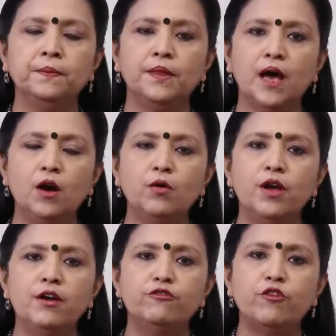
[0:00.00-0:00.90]
Now,
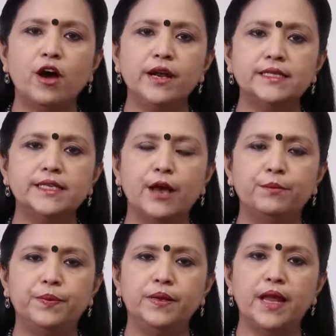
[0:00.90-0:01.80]
for
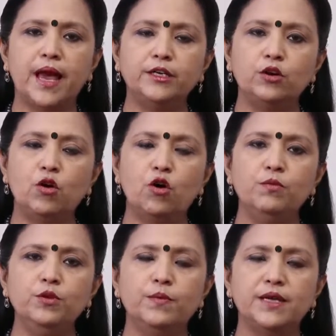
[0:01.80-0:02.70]
example, at
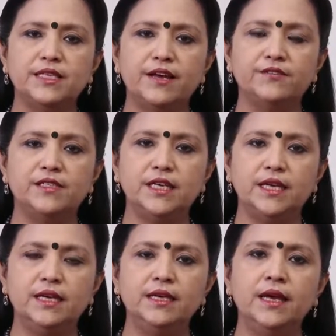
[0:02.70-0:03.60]
home you must have
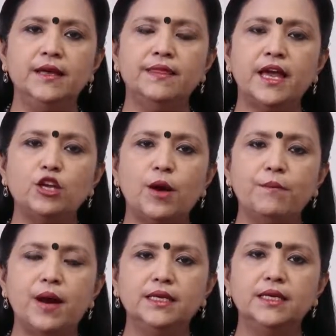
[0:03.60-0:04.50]
seen that your
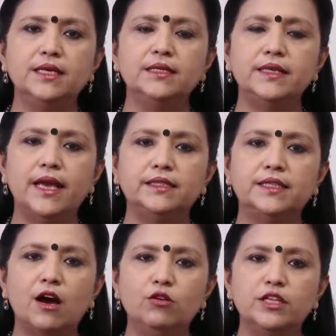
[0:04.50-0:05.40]
mother
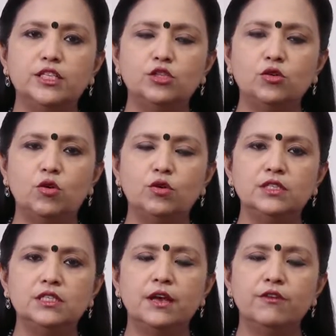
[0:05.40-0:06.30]
takes out the
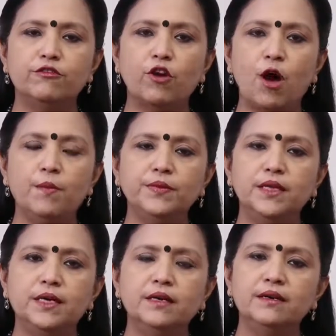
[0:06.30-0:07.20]
stones from
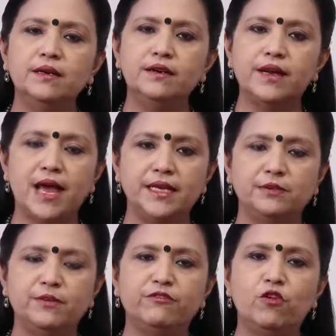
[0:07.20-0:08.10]
the
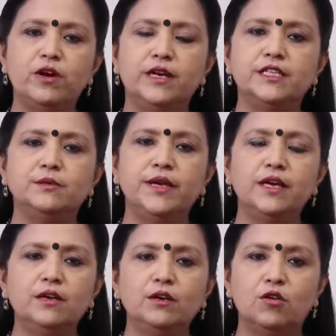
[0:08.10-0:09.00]
rice before it is
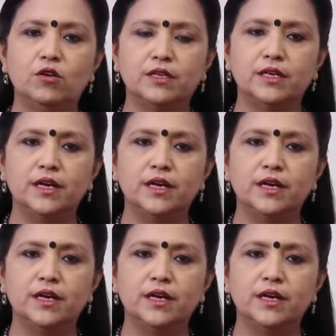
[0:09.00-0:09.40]
being cooked.